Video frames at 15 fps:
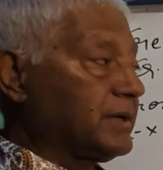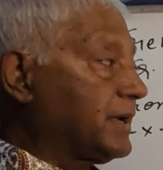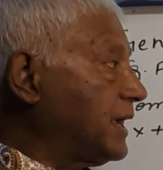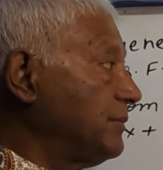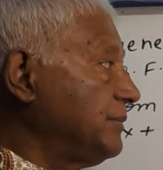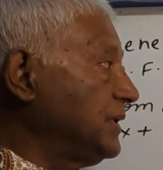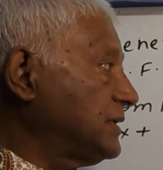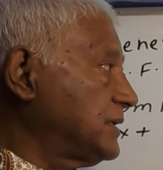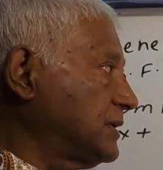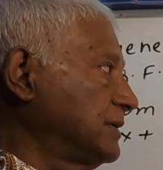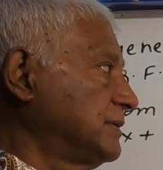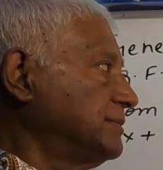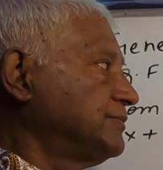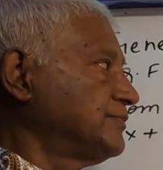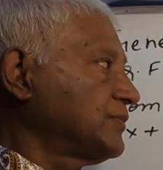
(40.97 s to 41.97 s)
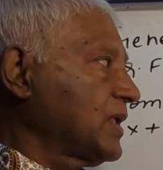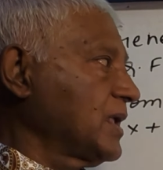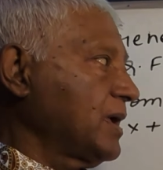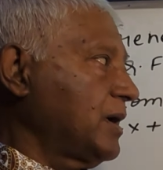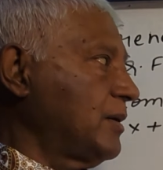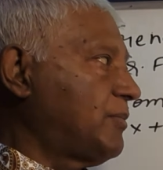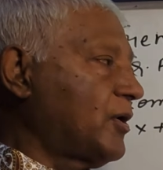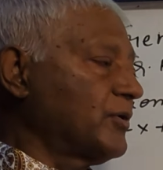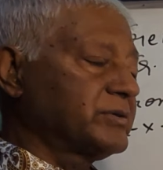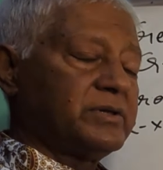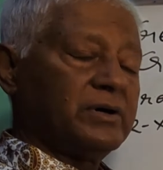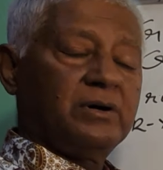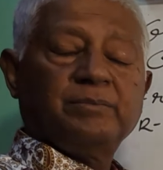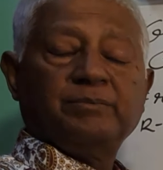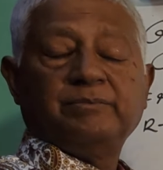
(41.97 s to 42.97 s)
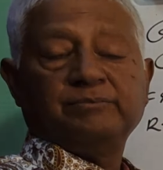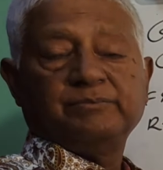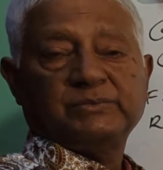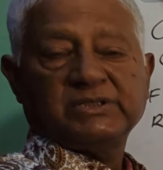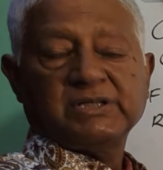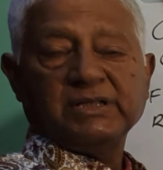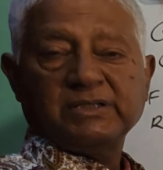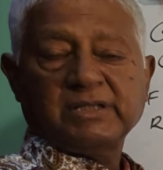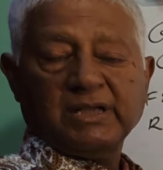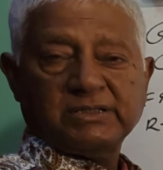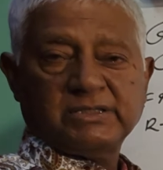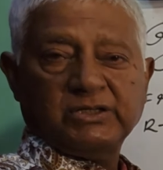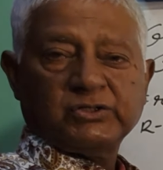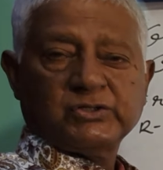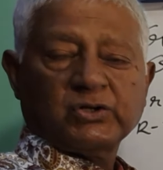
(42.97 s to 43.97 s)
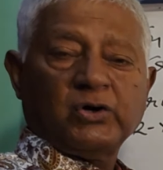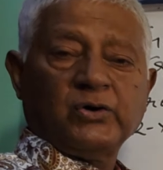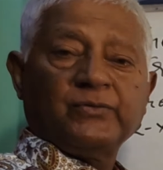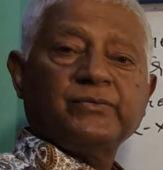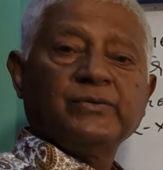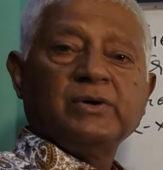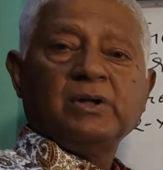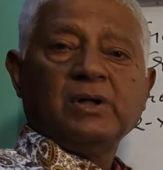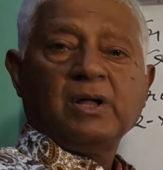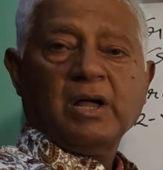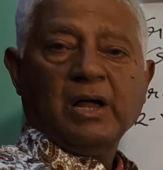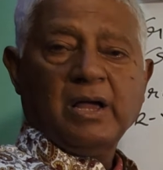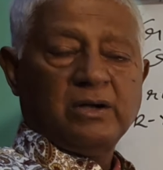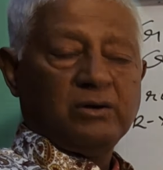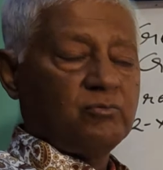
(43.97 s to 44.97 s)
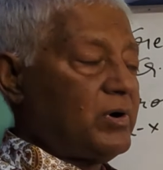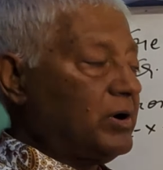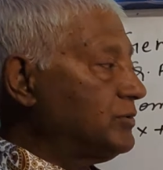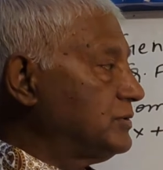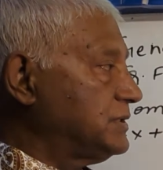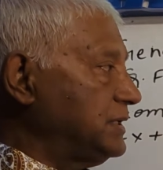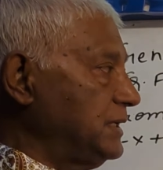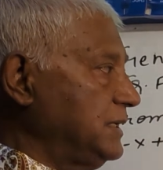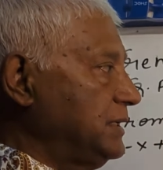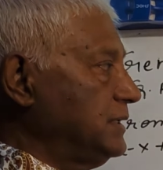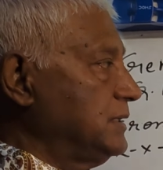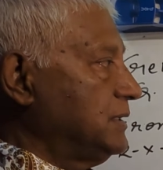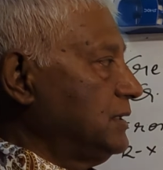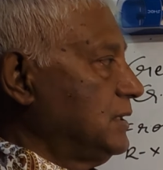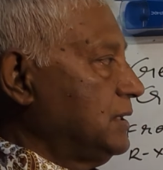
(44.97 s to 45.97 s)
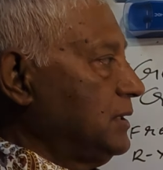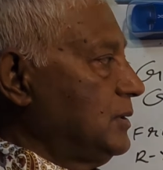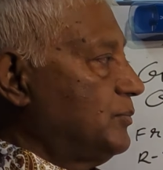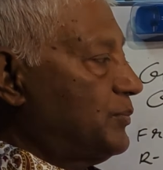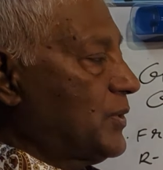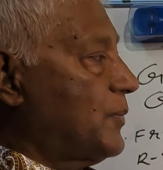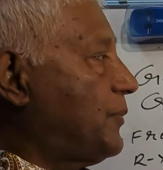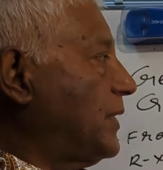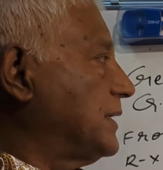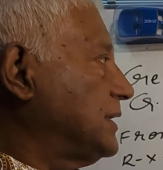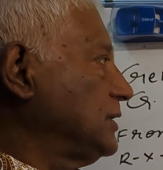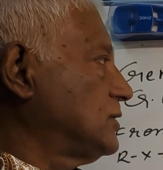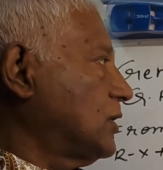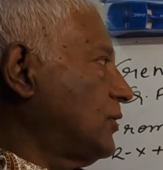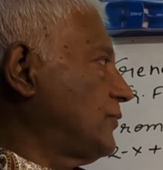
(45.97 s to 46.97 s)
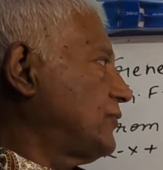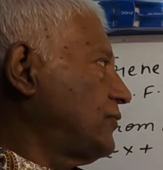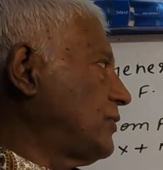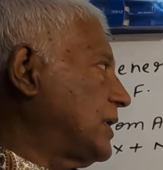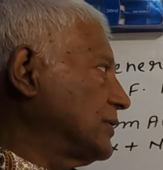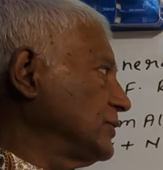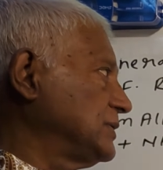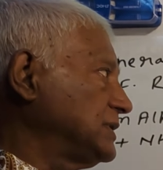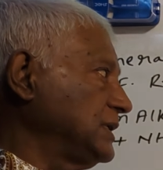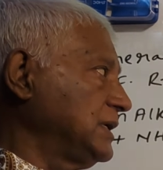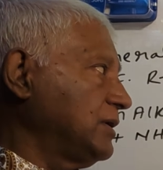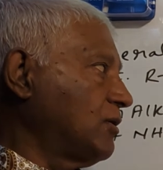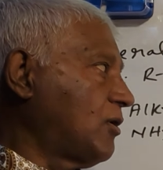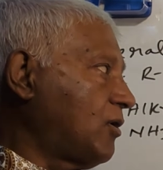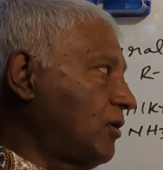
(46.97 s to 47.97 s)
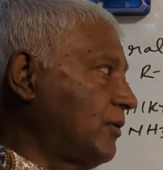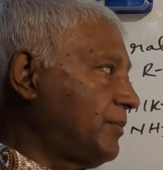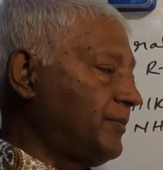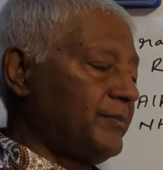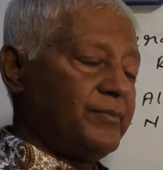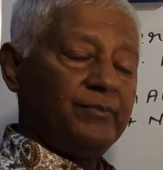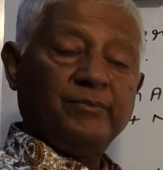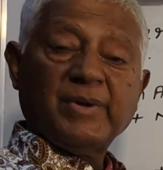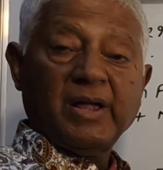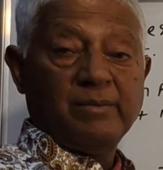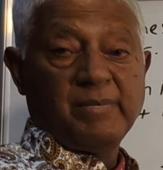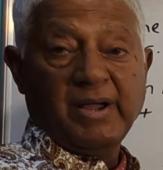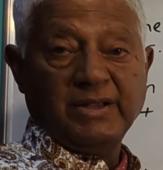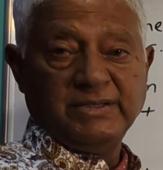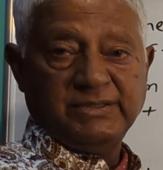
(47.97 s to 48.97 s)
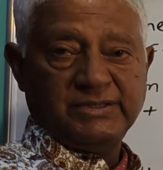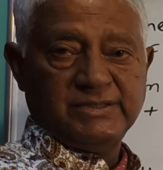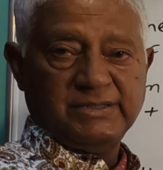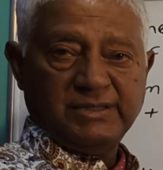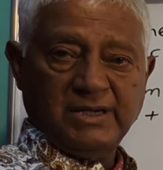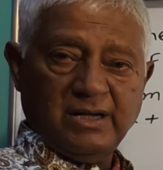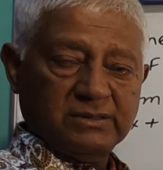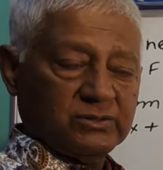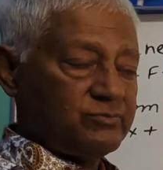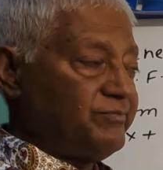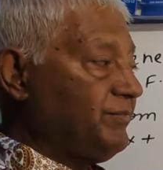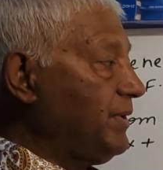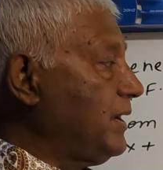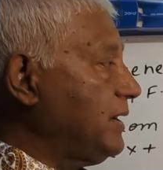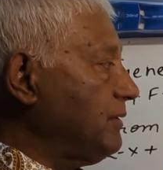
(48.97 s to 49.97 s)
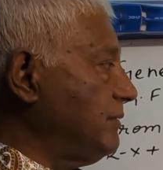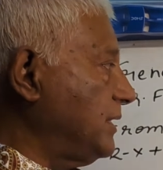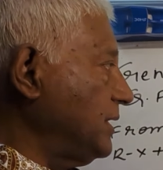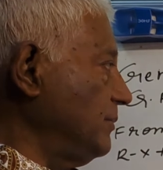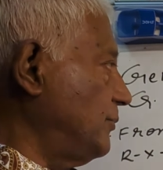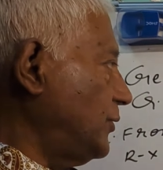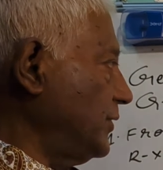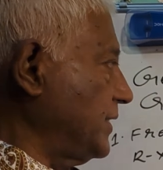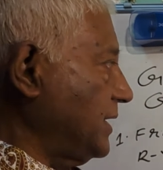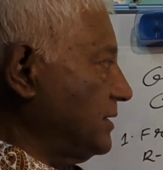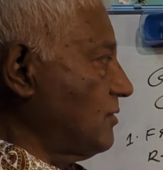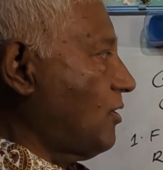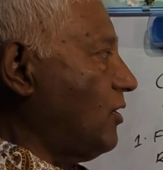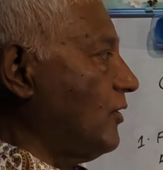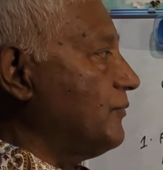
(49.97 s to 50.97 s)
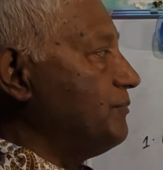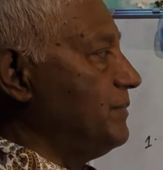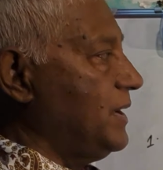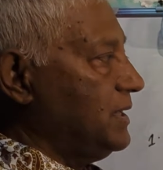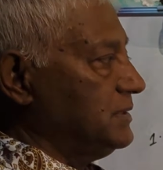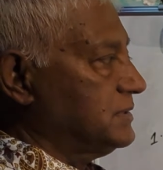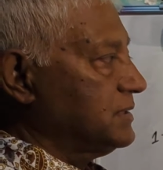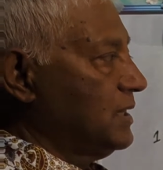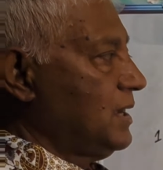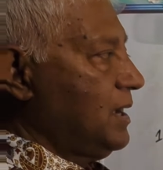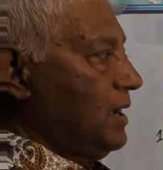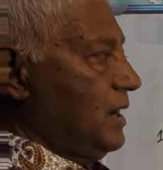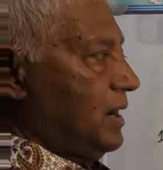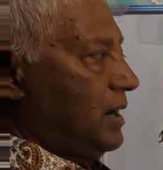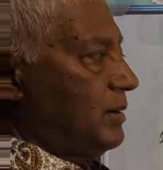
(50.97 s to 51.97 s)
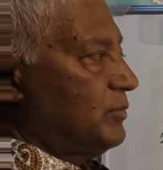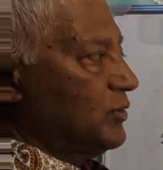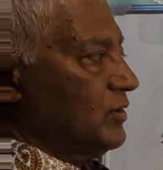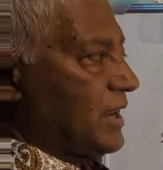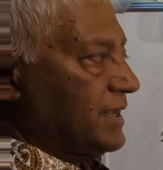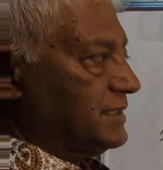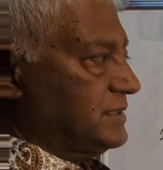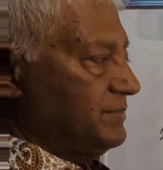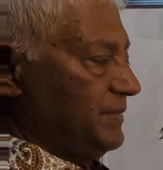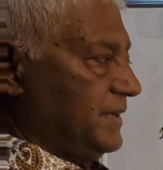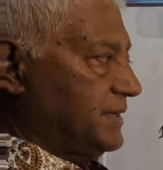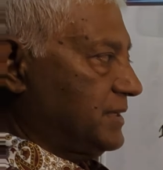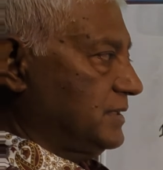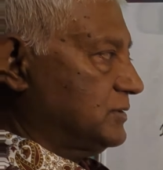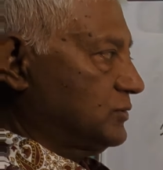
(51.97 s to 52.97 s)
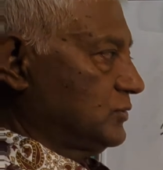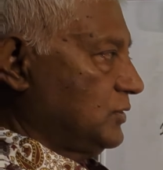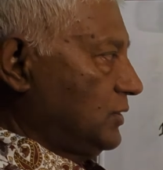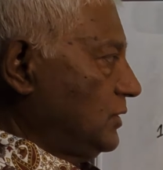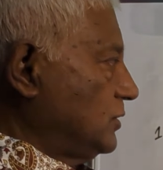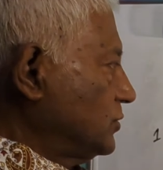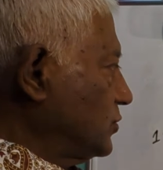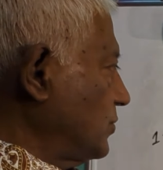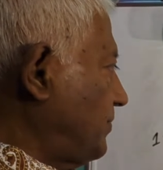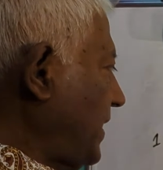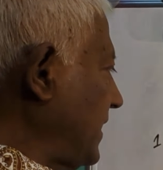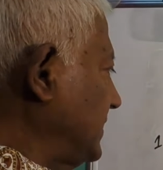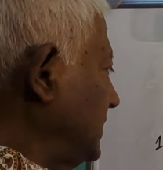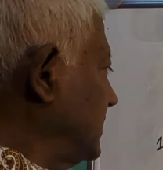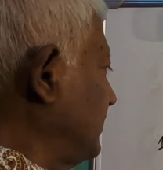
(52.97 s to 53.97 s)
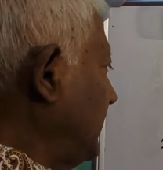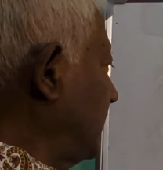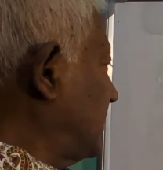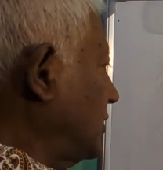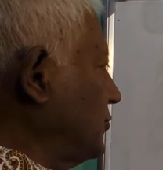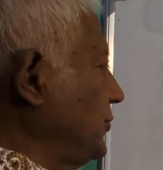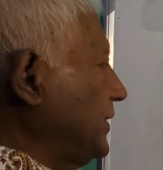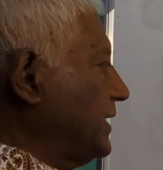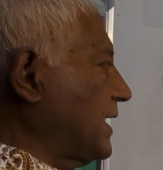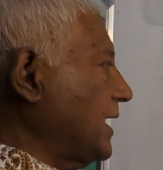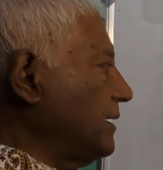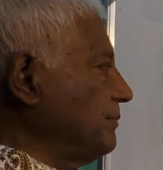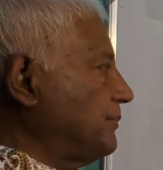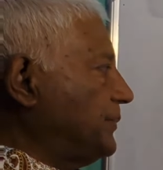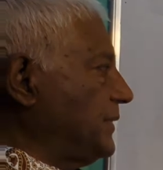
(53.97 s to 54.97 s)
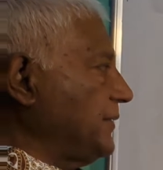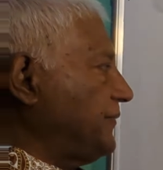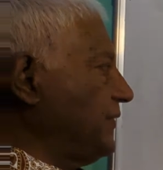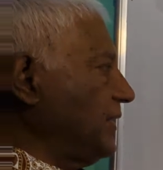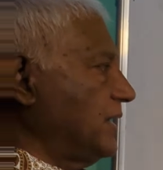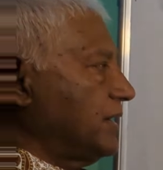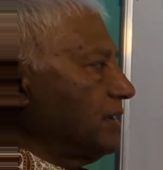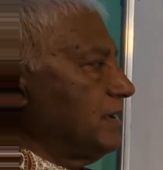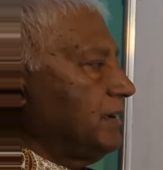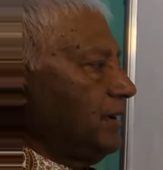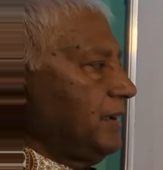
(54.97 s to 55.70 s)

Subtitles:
chemist about the synthesis of and what you see properties of what you see amines. Yes, very important. Hofmann's ammonolysis methods. So by this method we can prepare